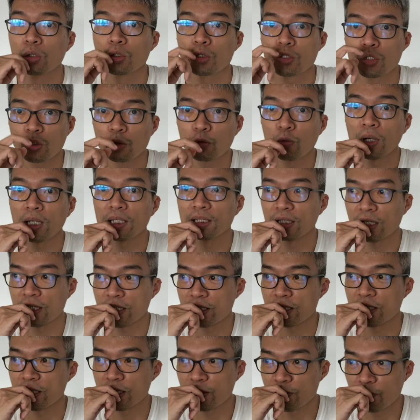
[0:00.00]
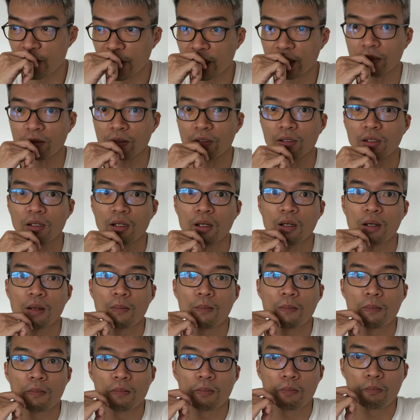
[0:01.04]
So what does this mean?
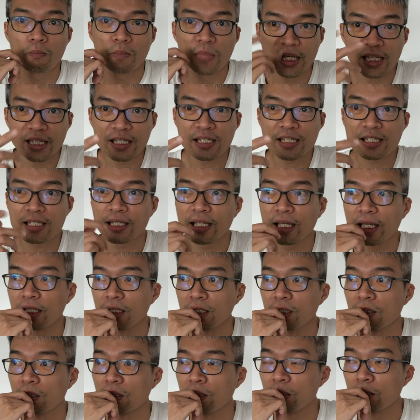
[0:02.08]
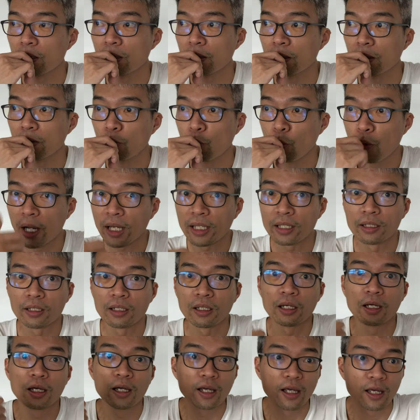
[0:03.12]
Means that one,
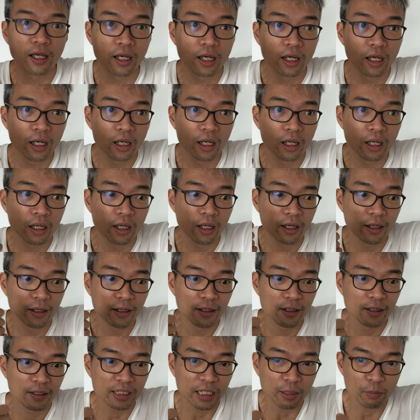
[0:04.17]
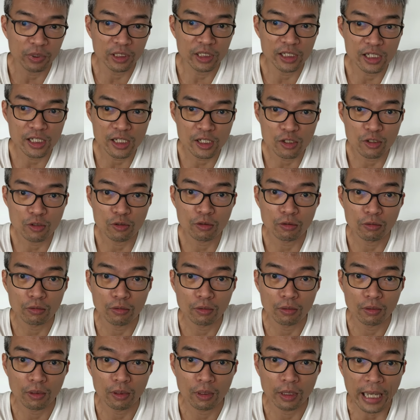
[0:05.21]
Keppel DC still
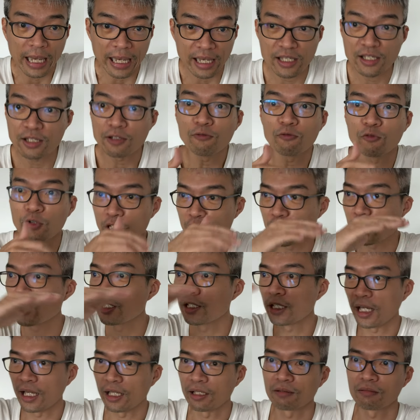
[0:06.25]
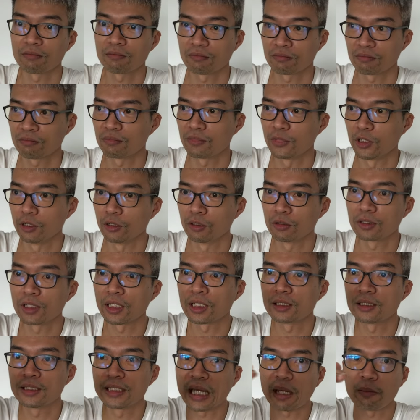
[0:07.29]
hasn't reached that, you know,
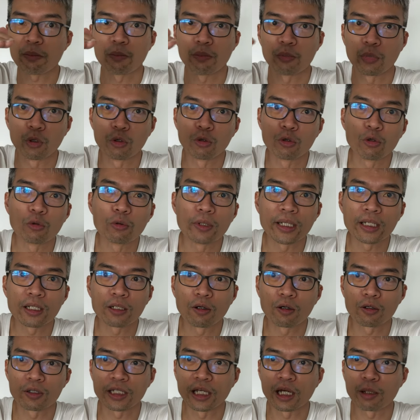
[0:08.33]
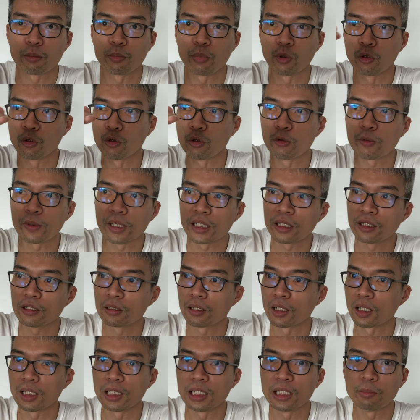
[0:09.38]
the debt borrowing or their
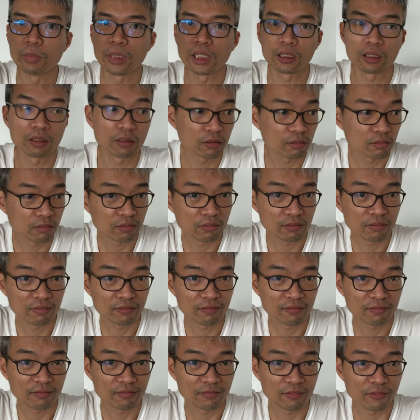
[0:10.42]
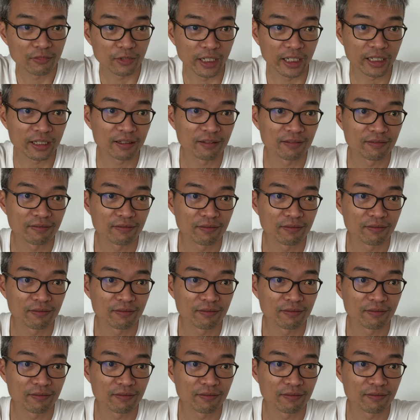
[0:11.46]
borrowing limit, right?